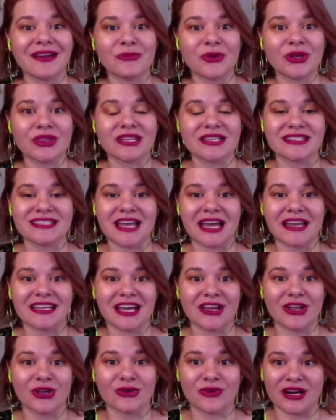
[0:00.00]
with the
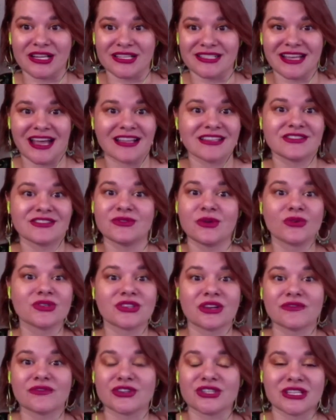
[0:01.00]
psychedelic renaissance those
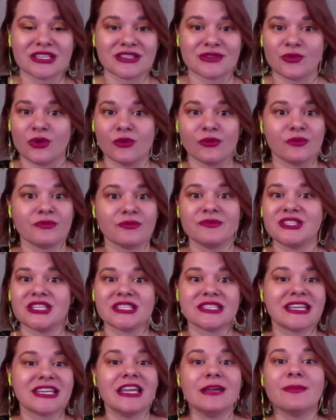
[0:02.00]
services will
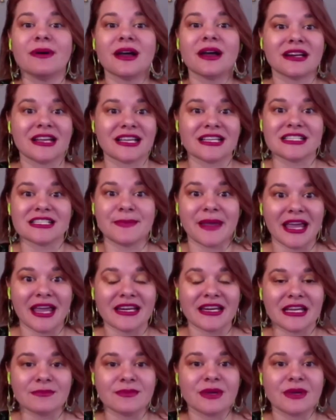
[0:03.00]
just keep on expanding,